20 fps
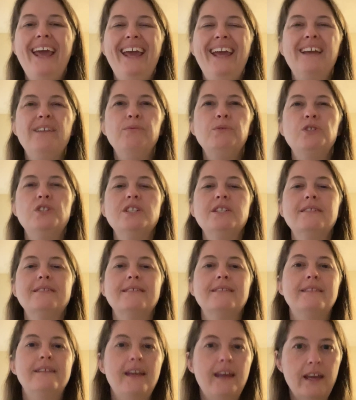It was just the
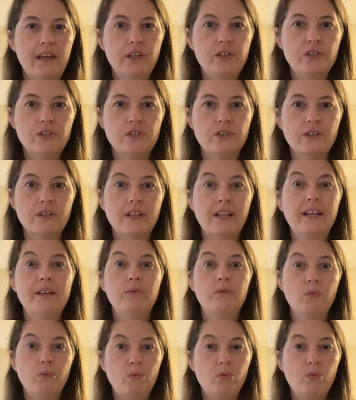texture. Like